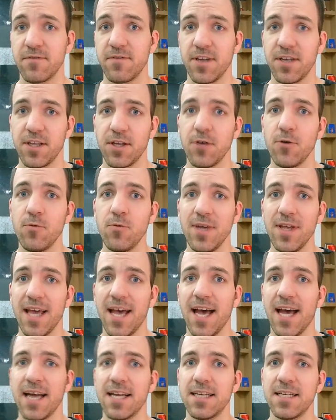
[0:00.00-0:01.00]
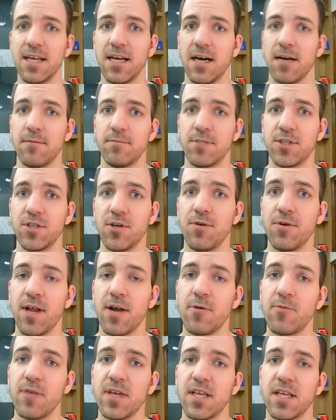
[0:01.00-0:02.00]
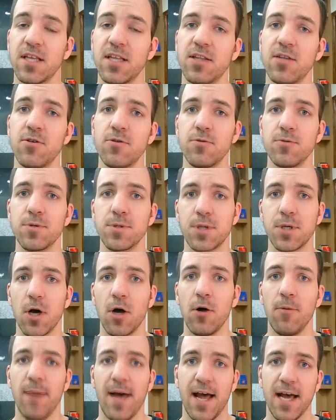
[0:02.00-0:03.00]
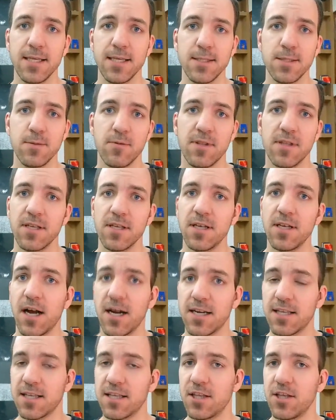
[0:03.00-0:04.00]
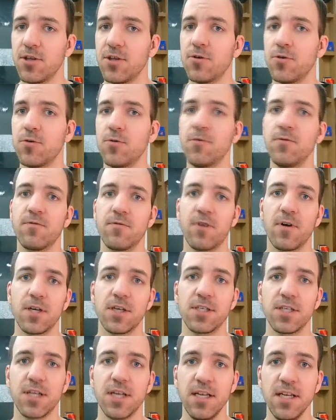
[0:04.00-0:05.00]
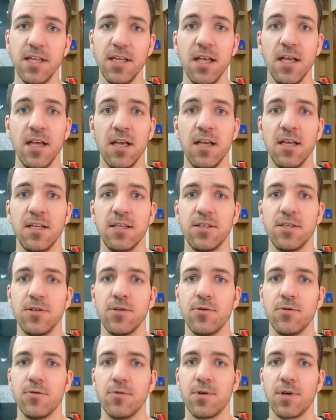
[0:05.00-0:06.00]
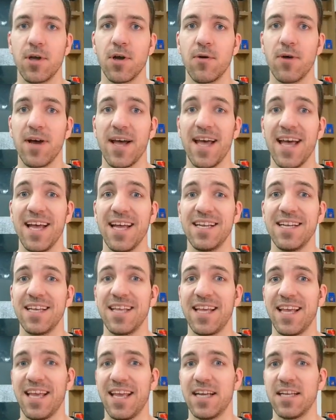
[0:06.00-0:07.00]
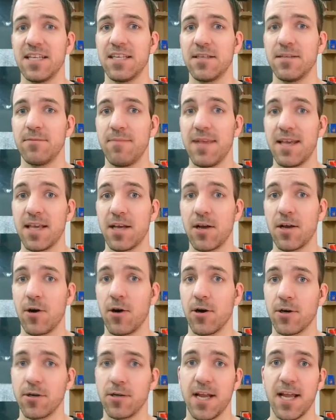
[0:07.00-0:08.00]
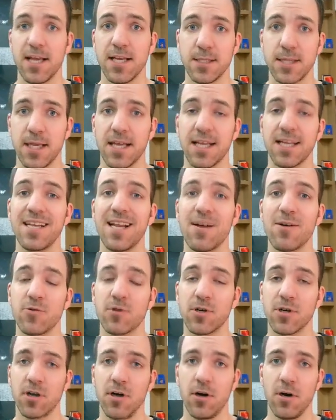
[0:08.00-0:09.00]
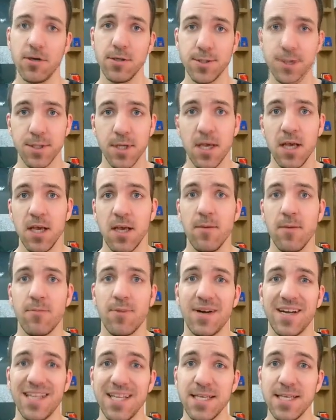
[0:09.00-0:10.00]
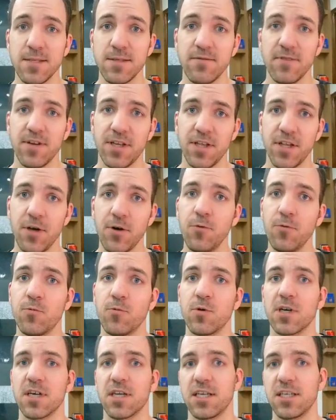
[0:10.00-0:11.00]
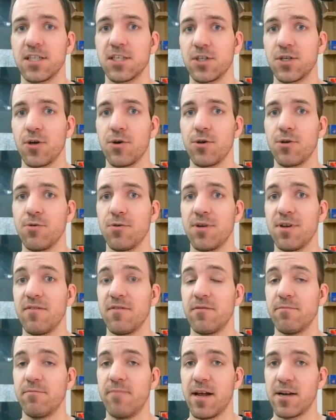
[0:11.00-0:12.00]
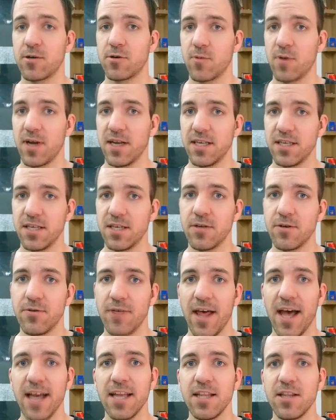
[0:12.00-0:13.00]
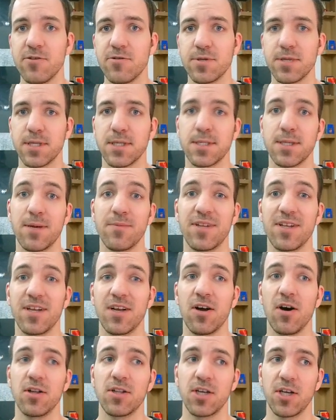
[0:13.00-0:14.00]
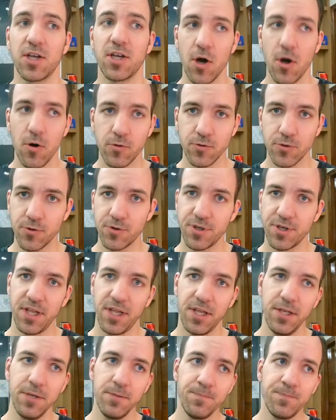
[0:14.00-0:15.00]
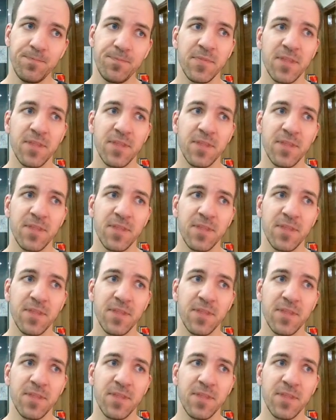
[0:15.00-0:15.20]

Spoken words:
video, we had showed how we can use callbacks with the dot and Q function to go ahead and make our async network calls. But in this video, we're going to show you an even better way to do that using something called a coroutine.